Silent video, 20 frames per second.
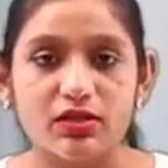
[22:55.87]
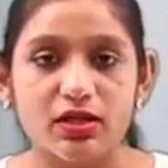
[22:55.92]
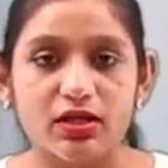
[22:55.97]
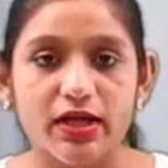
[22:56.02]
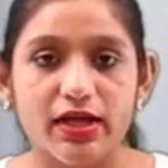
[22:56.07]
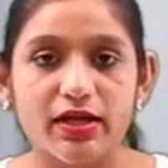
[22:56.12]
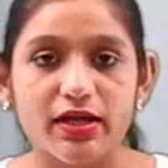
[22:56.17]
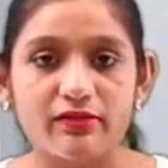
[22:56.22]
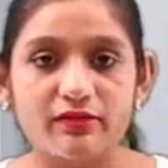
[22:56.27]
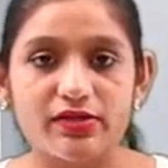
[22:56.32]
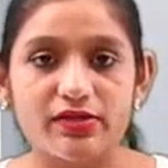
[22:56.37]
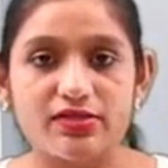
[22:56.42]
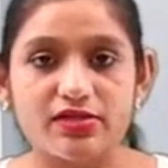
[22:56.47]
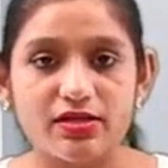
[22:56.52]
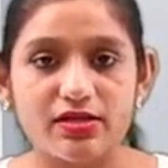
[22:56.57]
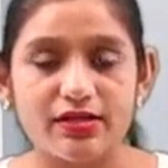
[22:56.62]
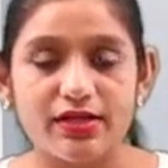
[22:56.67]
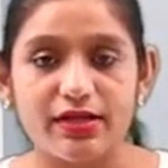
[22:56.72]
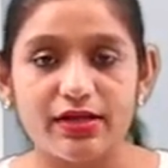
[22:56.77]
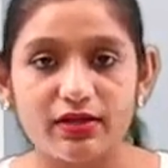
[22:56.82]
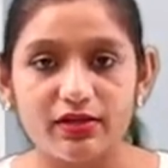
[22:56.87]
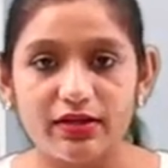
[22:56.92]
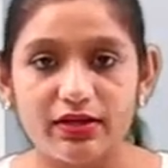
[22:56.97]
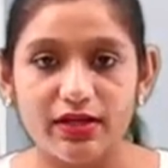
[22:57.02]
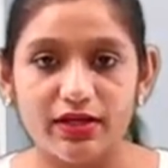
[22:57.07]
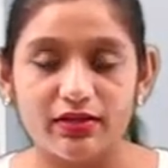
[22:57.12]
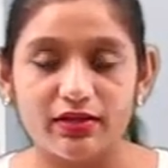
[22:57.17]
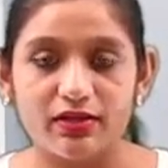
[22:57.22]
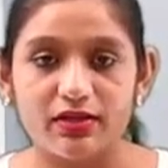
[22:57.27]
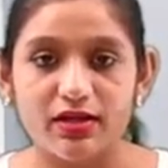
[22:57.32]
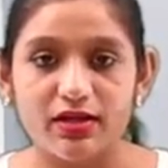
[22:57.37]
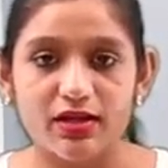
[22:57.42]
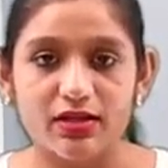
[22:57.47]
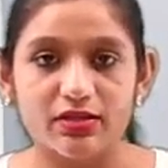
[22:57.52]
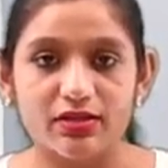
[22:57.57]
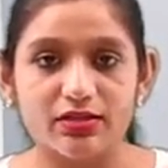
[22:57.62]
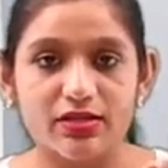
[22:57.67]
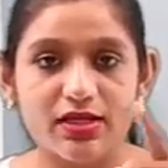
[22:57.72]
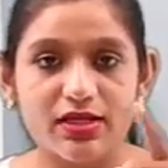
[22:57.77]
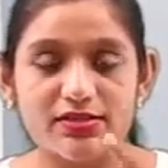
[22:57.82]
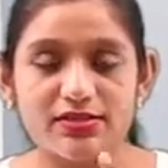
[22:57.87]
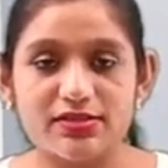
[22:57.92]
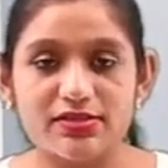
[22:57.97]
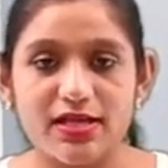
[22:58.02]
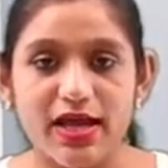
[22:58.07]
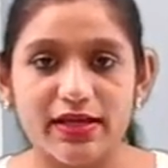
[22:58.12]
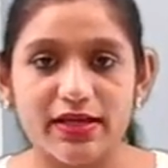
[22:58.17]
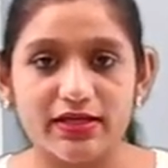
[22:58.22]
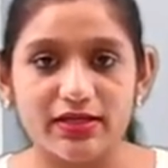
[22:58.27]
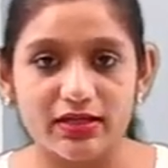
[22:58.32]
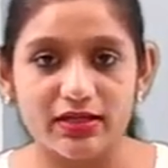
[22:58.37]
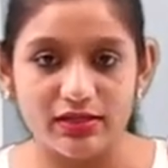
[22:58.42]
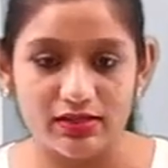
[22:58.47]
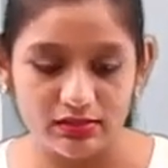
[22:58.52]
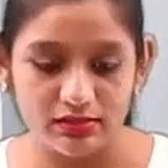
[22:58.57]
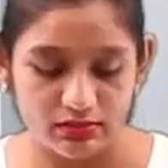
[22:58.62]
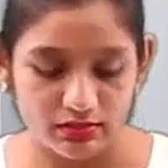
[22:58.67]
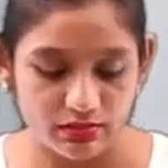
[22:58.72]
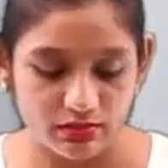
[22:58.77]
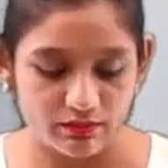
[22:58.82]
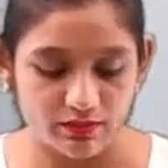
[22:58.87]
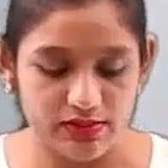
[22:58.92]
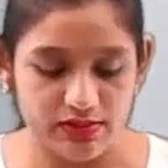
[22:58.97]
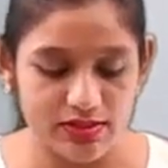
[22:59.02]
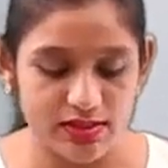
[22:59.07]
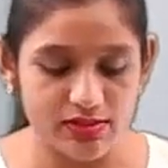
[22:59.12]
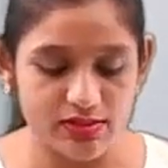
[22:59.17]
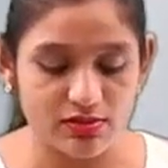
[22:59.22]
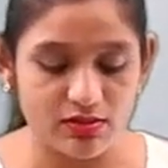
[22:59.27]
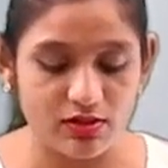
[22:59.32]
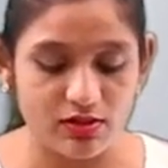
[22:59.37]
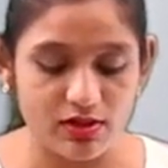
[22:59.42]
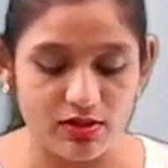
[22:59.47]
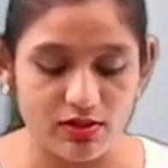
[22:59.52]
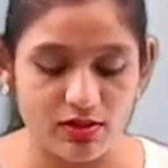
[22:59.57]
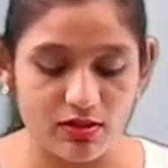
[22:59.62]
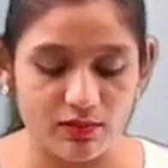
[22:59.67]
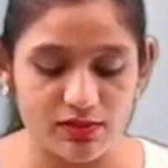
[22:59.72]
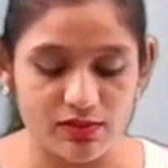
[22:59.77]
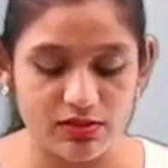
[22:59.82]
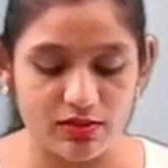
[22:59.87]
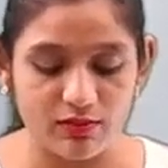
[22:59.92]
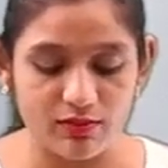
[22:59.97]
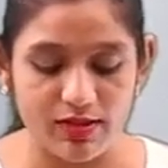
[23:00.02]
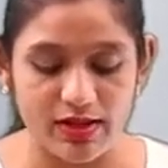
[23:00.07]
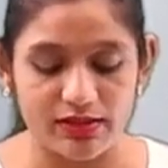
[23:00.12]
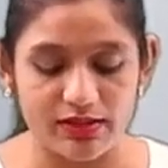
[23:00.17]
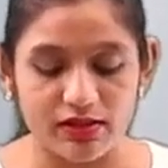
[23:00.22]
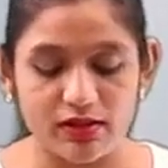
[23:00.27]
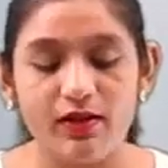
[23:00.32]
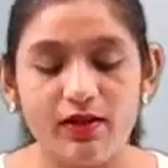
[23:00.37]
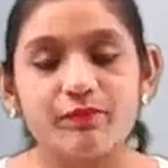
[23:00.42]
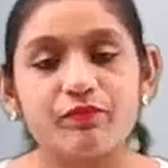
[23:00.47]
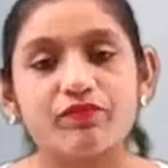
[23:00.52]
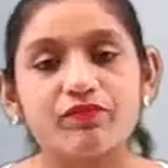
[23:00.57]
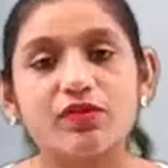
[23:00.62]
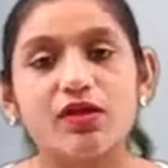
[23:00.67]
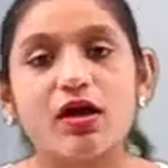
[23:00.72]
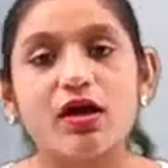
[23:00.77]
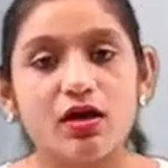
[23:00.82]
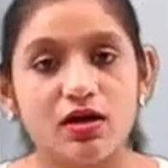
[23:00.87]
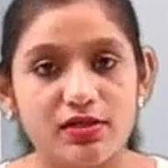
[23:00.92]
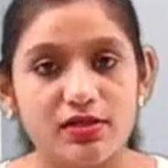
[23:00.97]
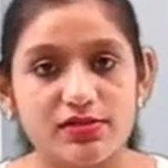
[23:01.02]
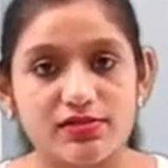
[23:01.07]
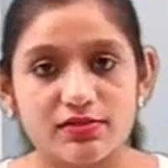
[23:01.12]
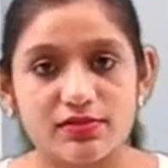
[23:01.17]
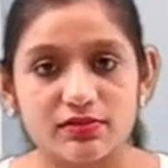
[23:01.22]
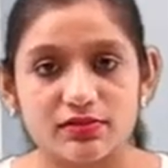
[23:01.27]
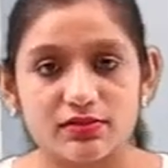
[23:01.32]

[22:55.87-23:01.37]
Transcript: and which are hearing this cycle which is called observed by the hertz.